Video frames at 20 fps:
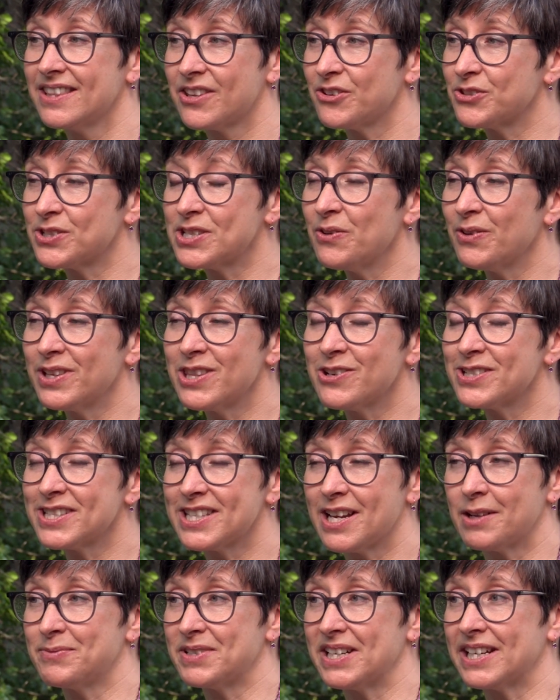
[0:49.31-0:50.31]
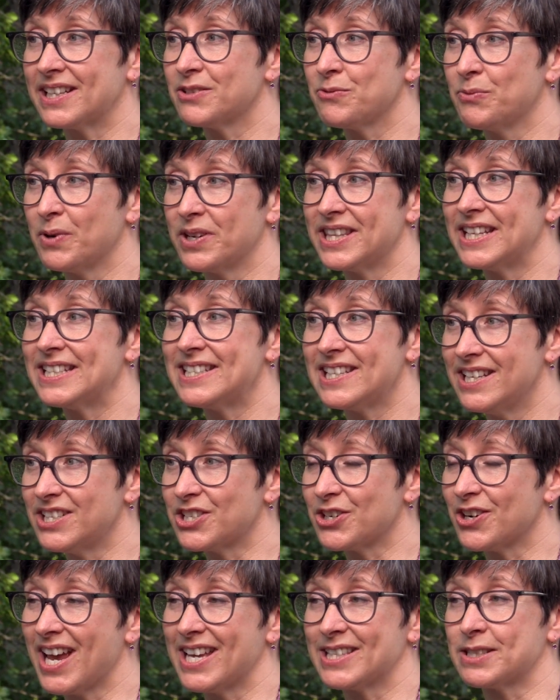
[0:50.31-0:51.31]
there's no other subject where the
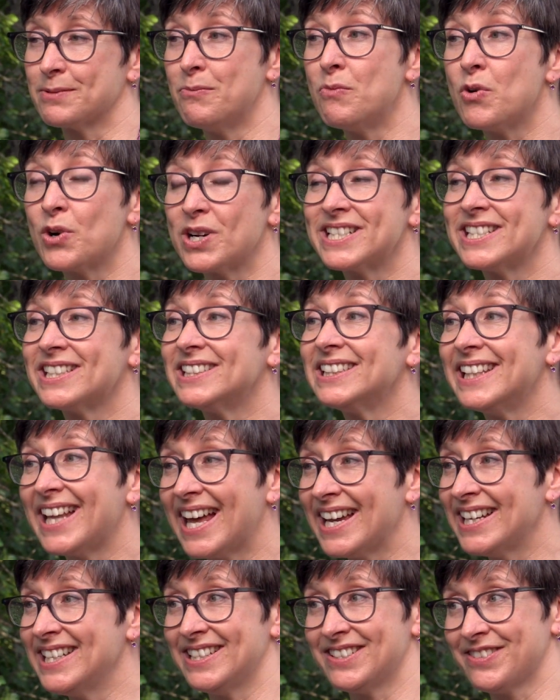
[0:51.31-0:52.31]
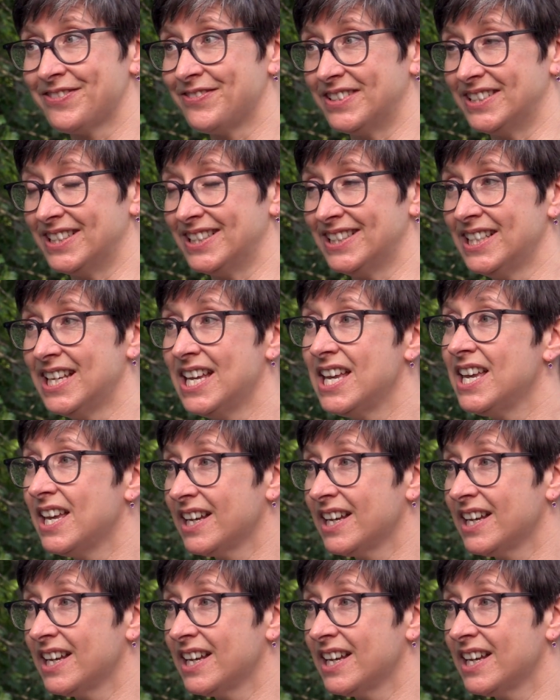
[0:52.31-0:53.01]
teacher has a more delightful